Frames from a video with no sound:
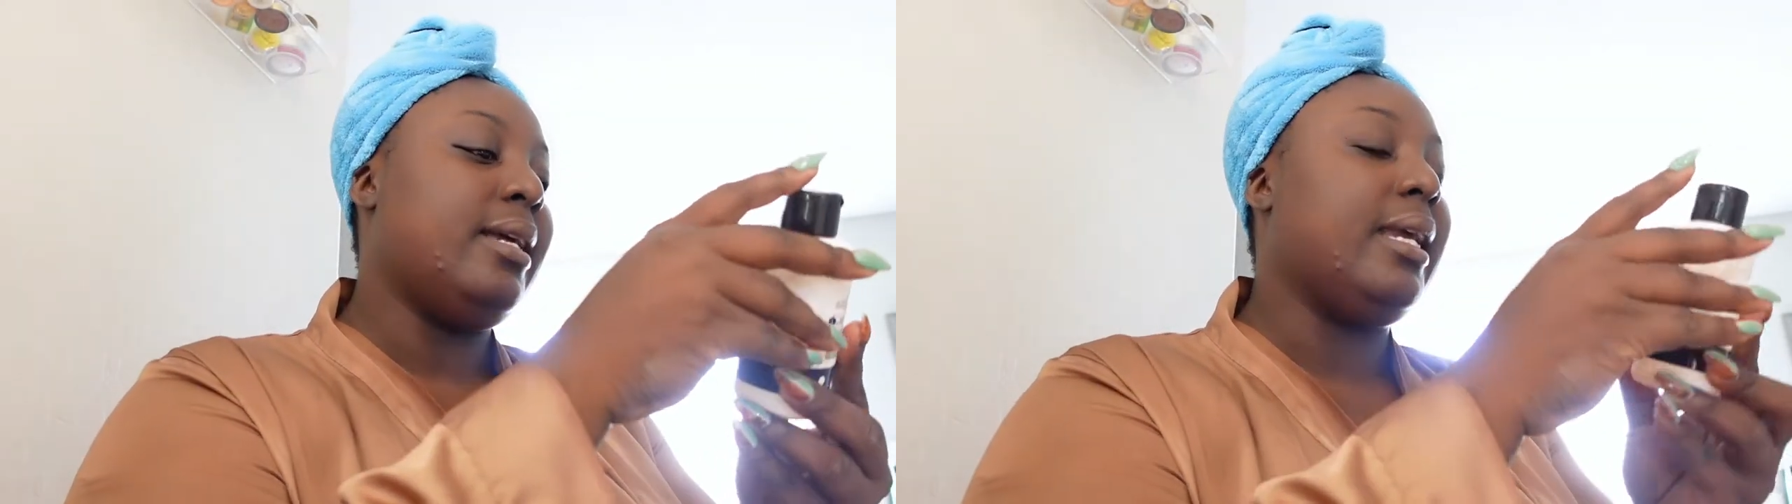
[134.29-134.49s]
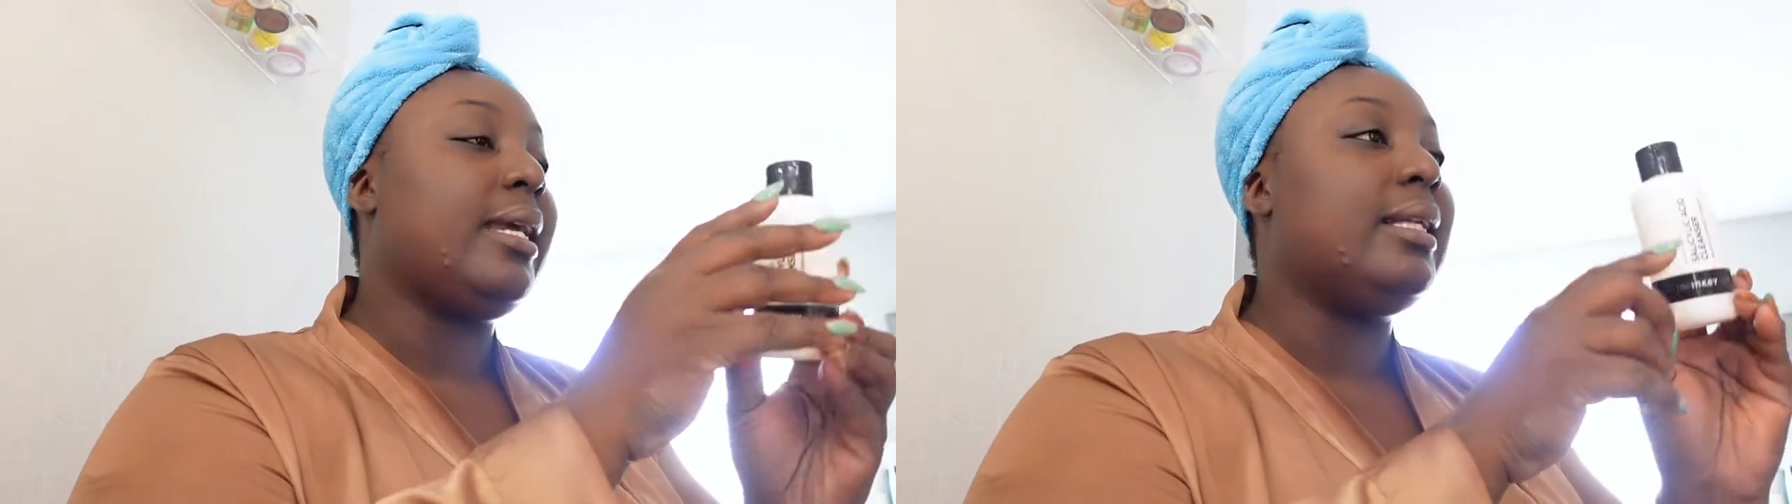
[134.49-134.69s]

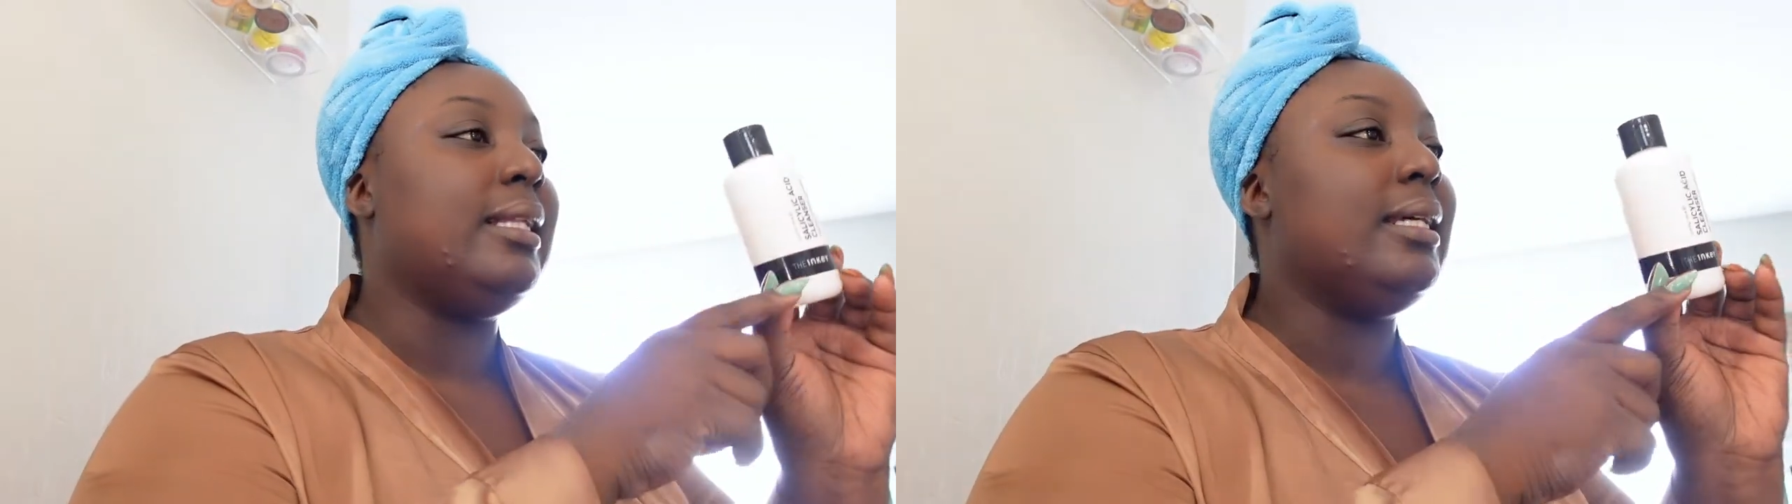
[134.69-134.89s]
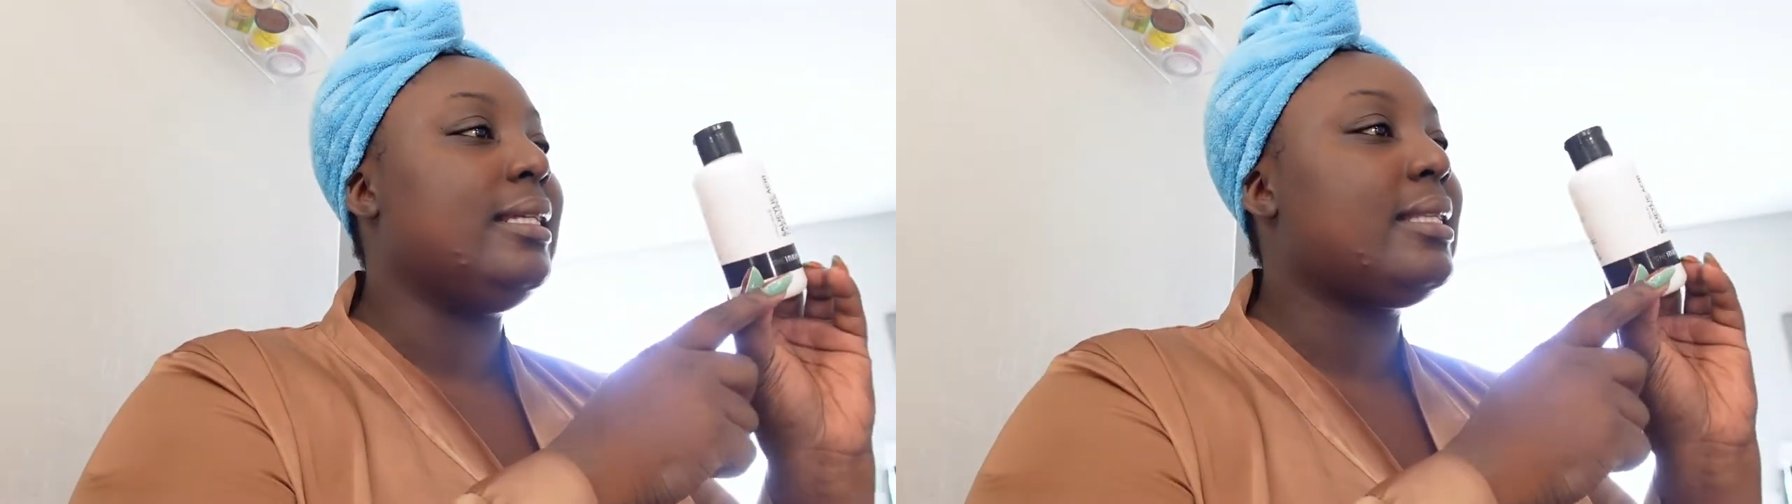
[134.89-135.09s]
Inkey
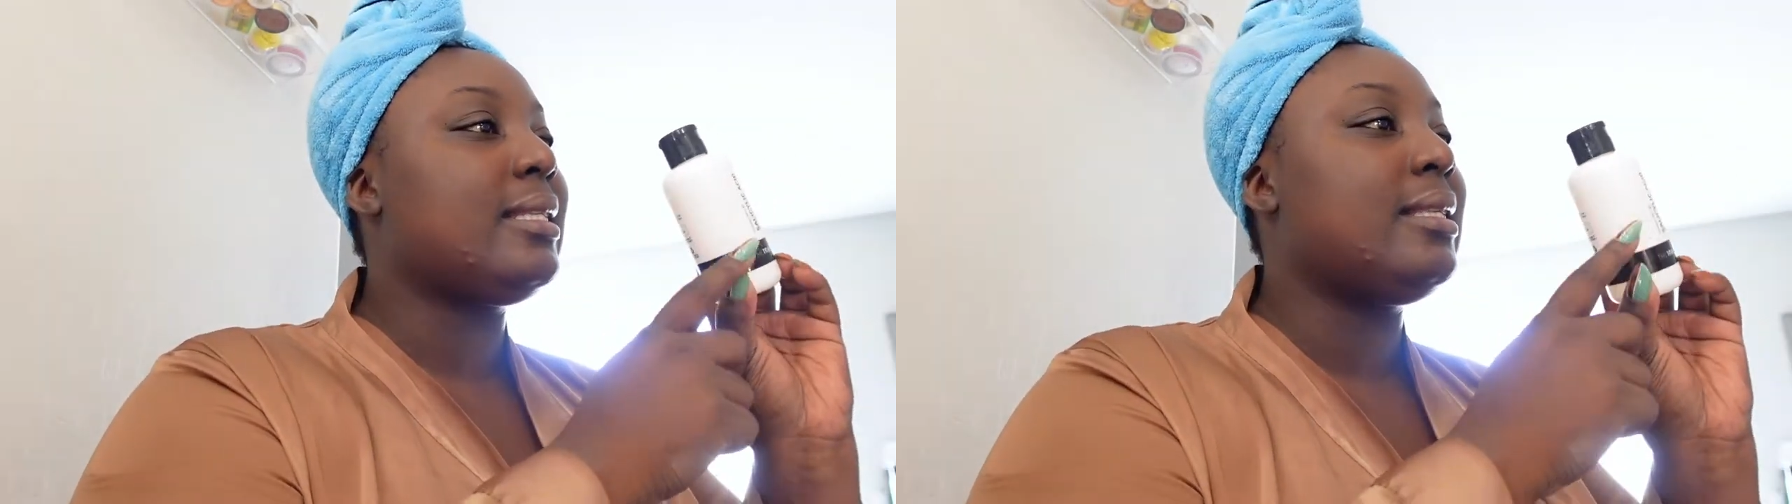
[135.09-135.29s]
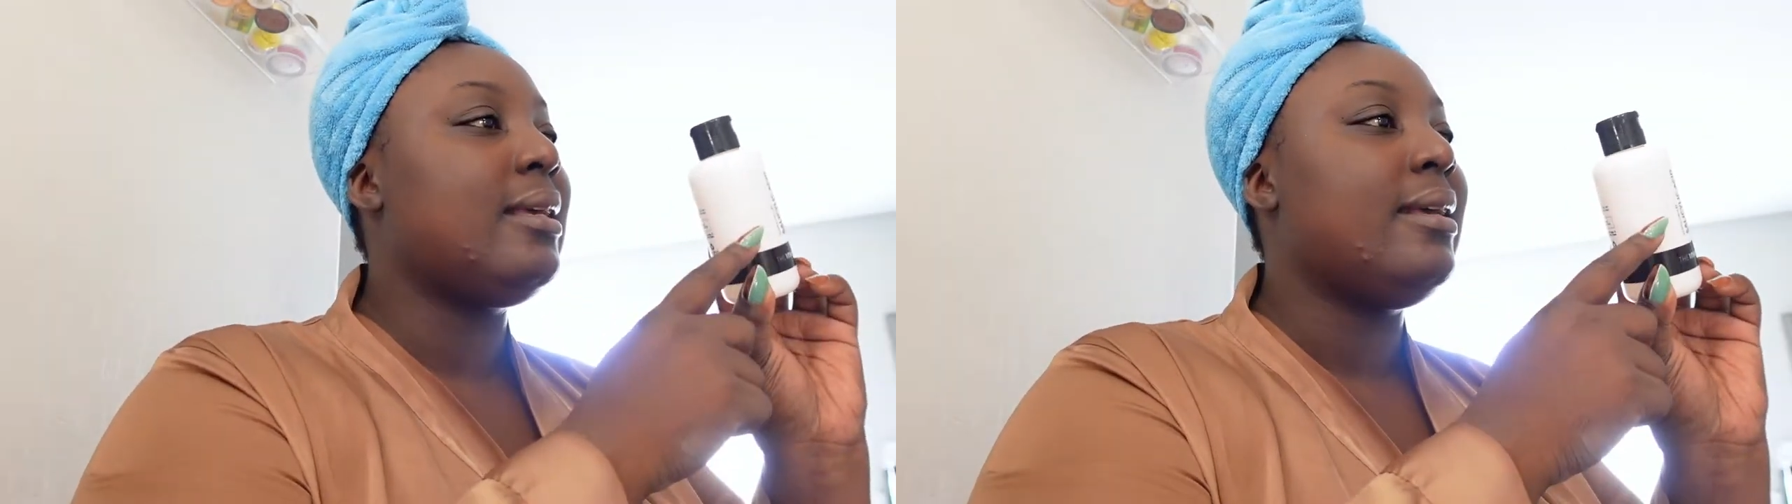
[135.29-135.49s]

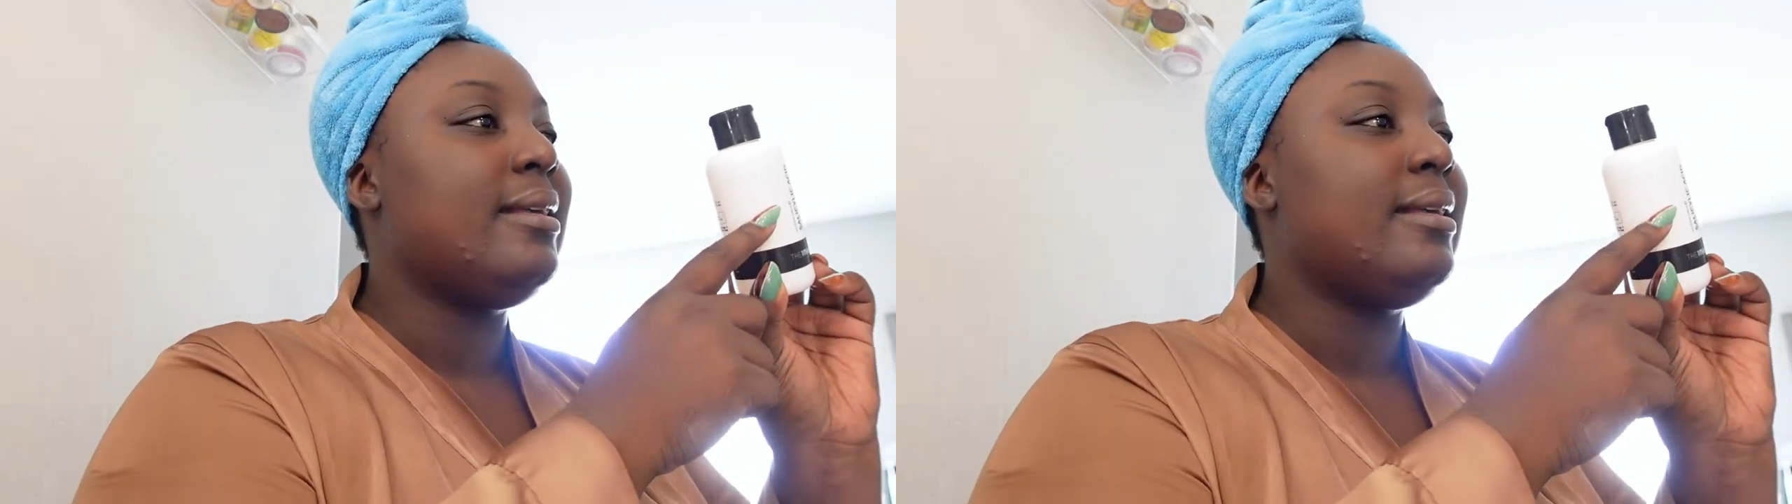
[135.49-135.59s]
List